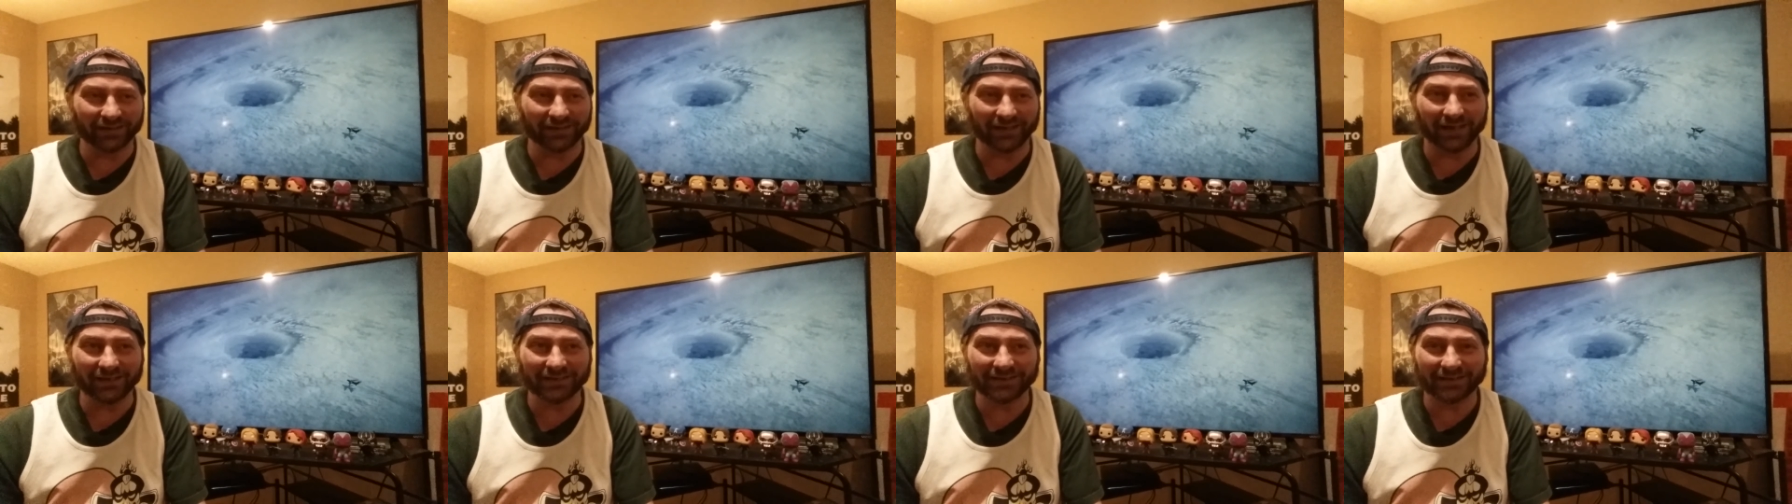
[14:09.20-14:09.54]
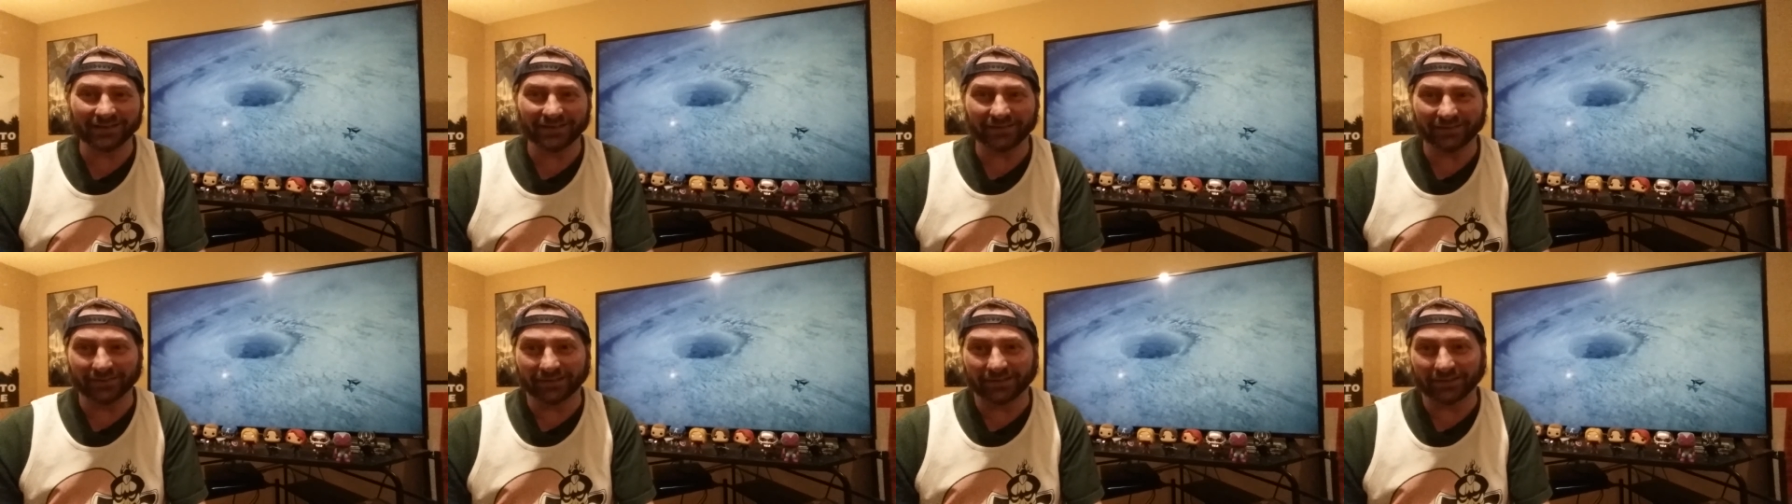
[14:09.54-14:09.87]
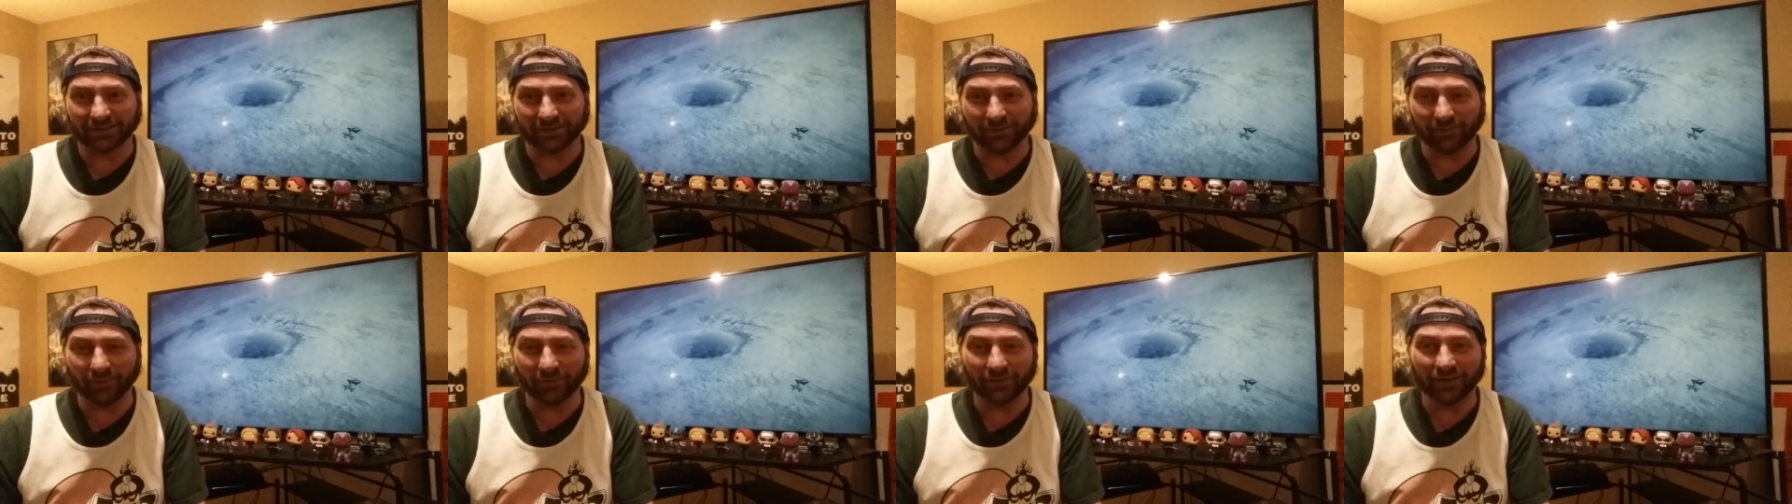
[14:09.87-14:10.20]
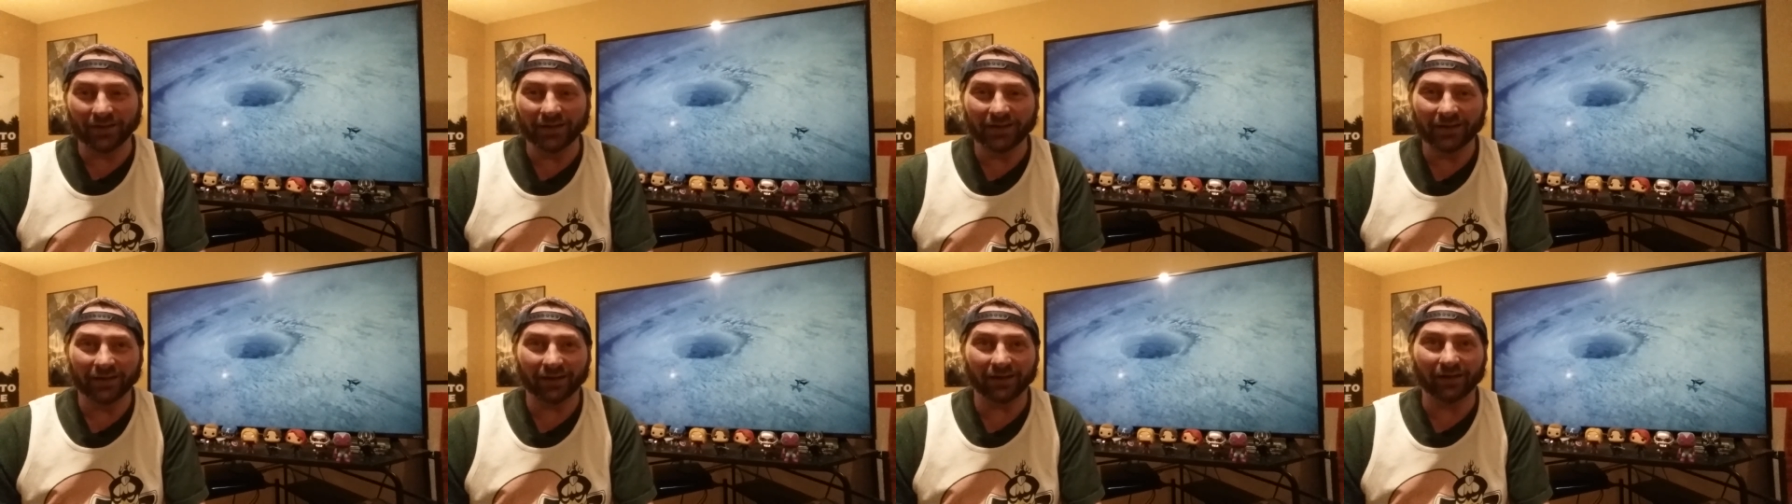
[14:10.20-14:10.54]
and that's it. So
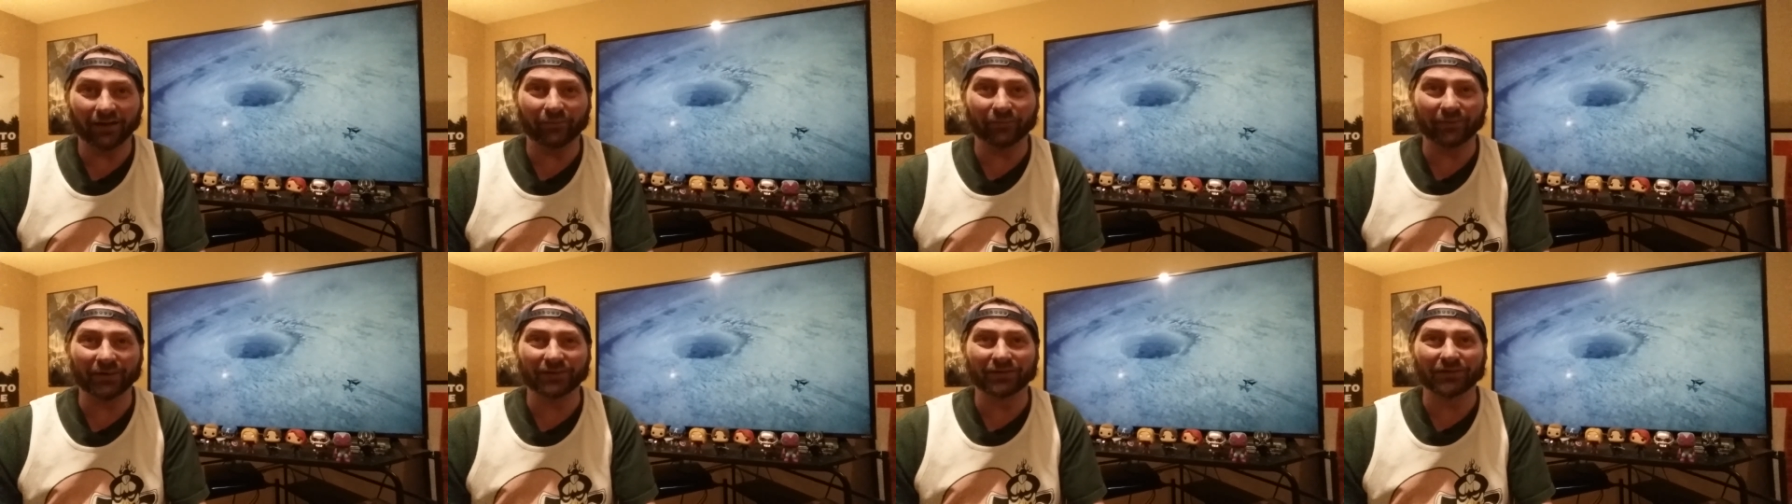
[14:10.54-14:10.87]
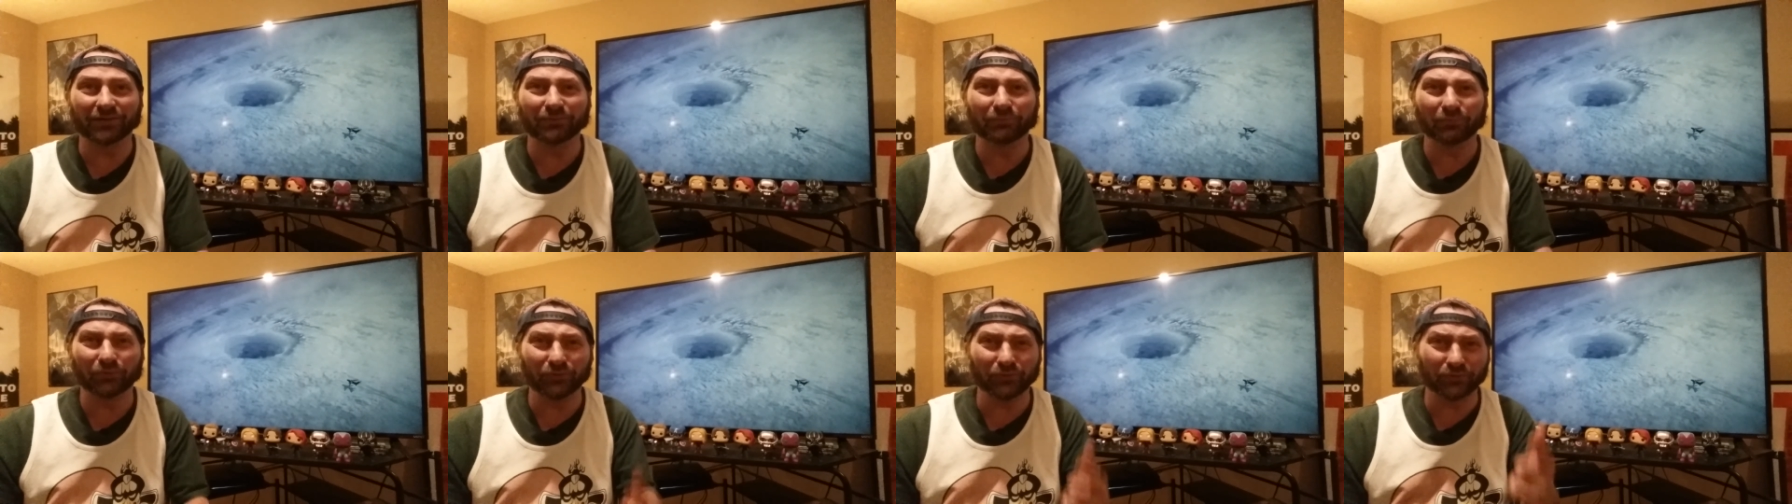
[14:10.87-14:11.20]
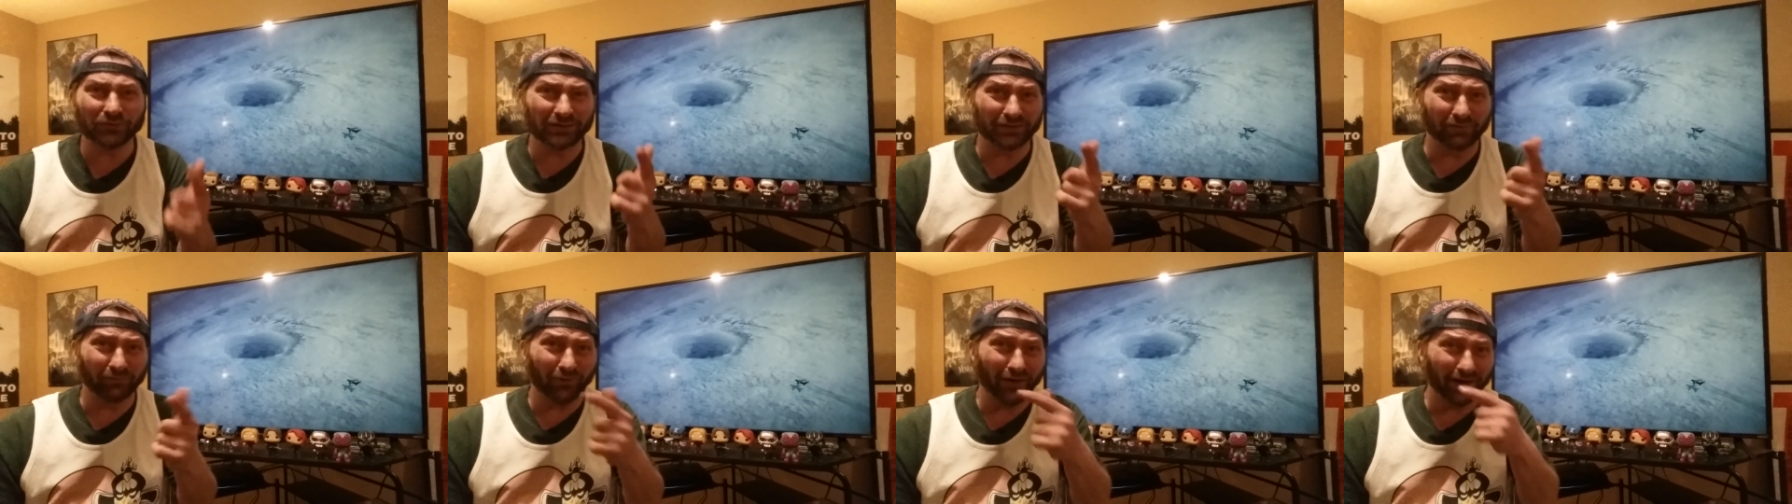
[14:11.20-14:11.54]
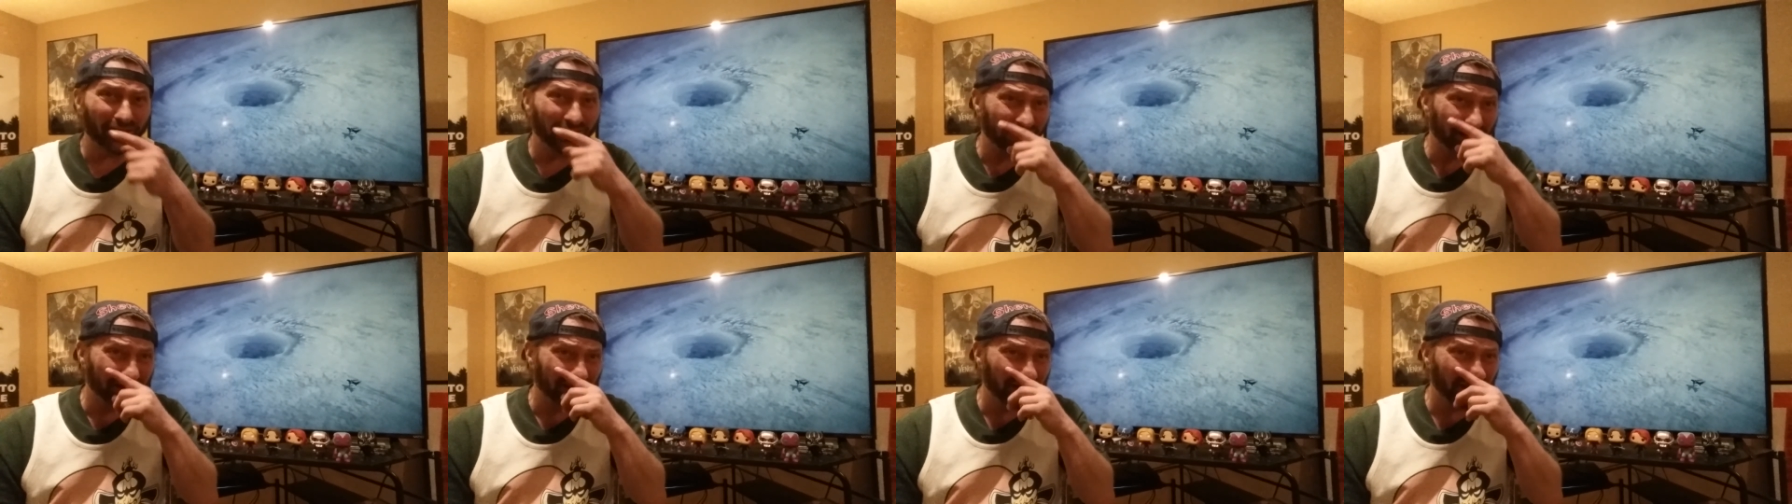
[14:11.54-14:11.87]
uh, we did post the
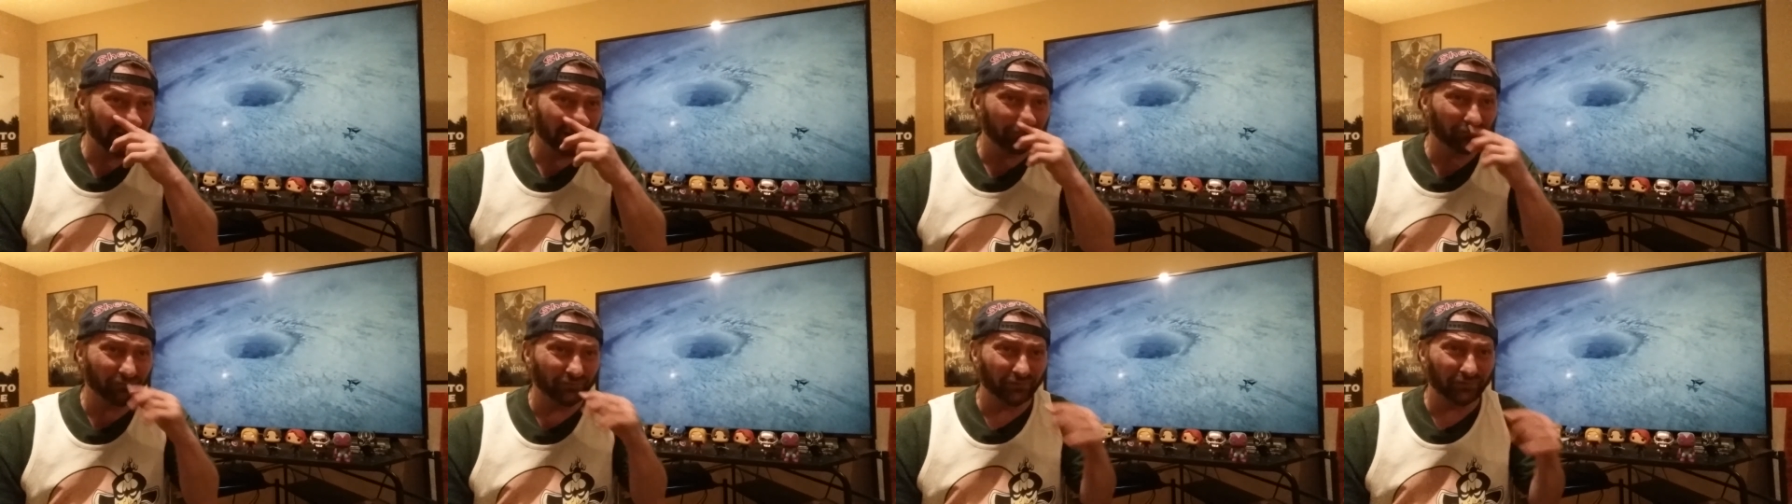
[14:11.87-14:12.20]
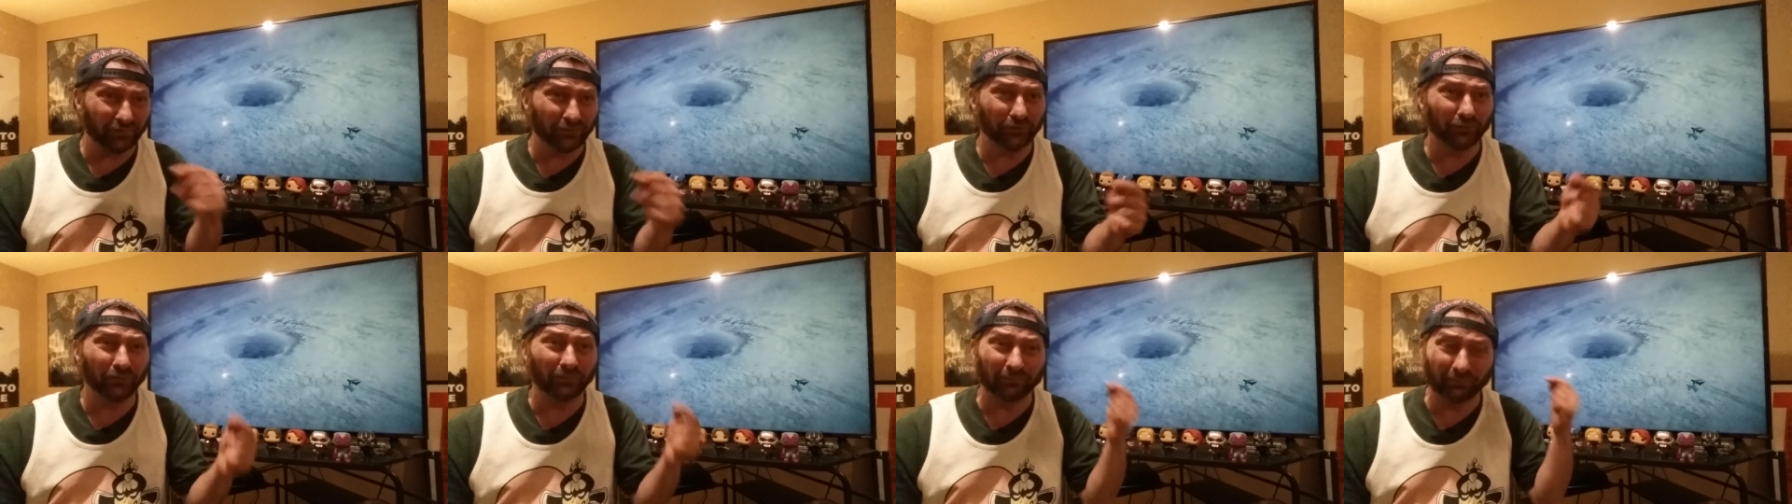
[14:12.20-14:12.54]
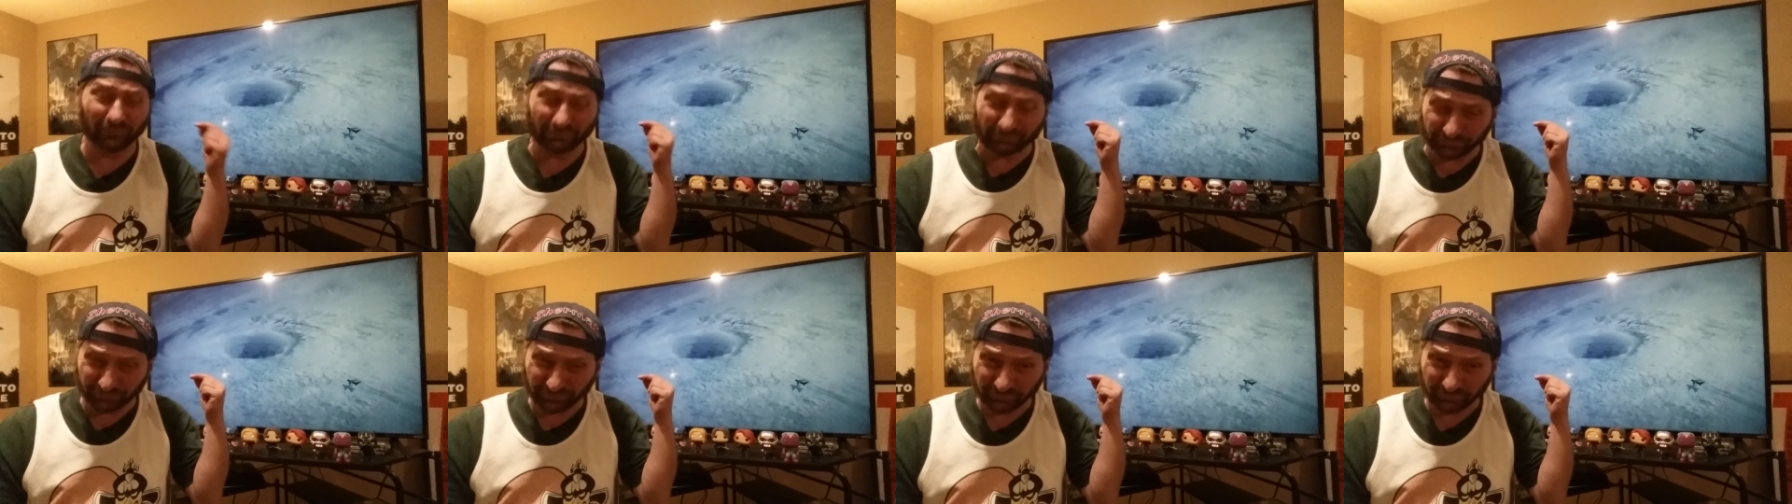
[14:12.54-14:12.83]
Walking Dead review